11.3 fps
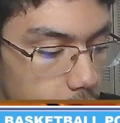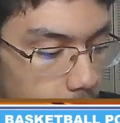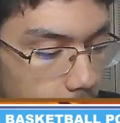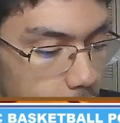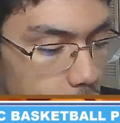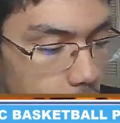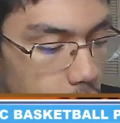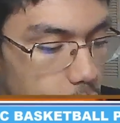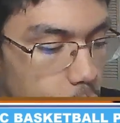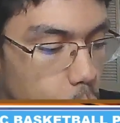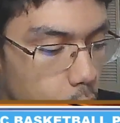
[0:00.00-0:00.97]
And
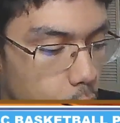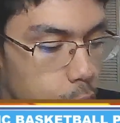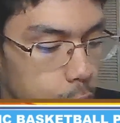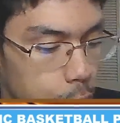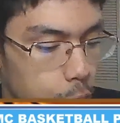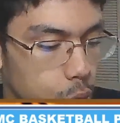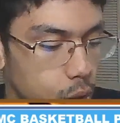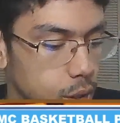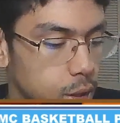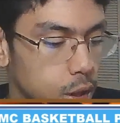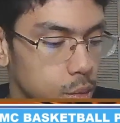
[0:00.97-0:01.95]
Jalen Wells for the
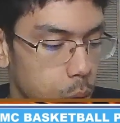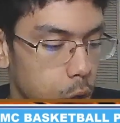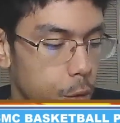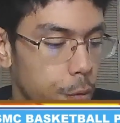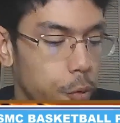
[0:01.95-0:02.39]
Grizzlies as well,